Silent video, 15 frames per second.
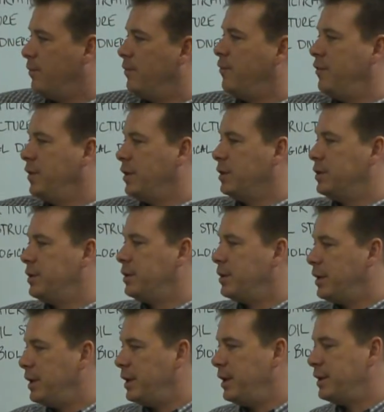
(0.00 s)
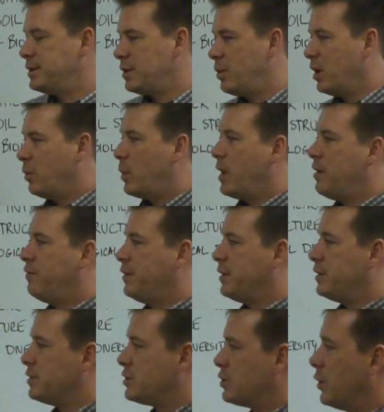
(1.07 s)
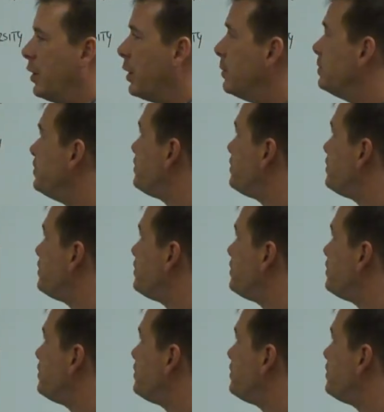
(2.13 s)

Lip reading: field is a big benefit to soil.